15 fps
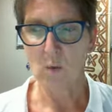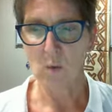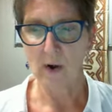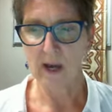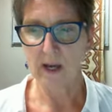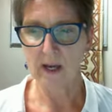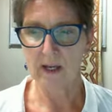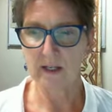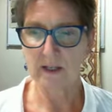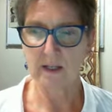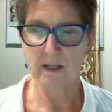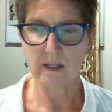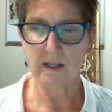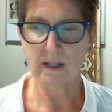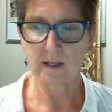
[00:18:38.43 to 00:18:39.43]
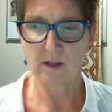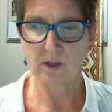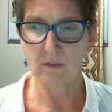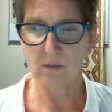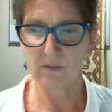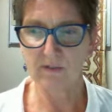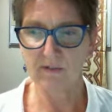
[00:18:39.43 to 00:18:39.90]
where
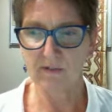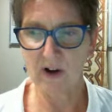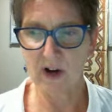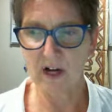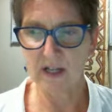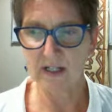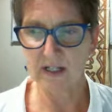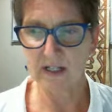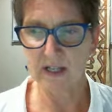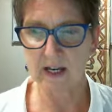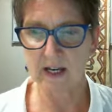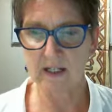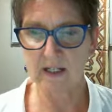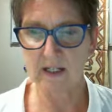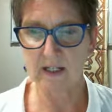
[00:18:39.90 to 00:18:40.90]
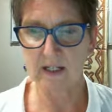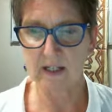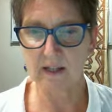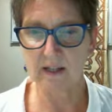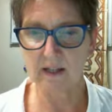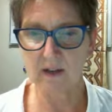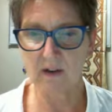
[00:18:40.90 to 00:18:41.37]
you will find that
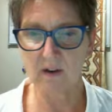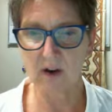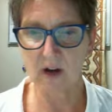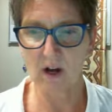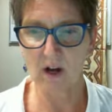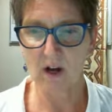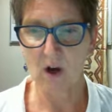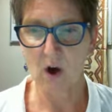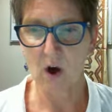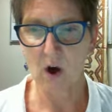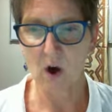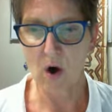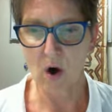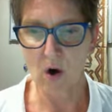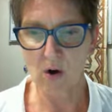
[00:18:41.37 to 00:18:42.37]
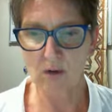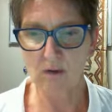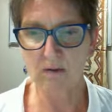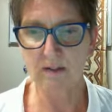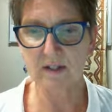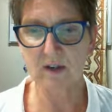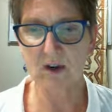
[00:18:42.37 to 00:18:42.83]
there are
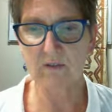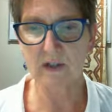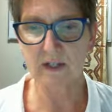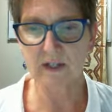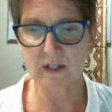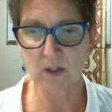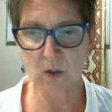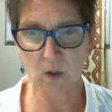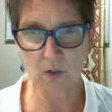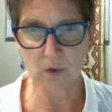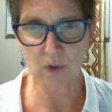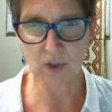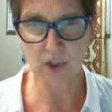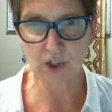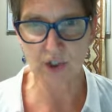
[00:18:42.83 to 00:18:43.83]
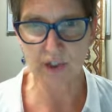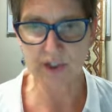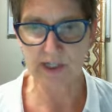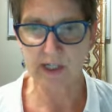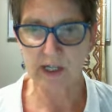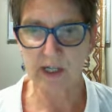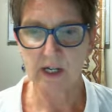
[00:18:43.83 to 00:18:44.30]
holes of exclusion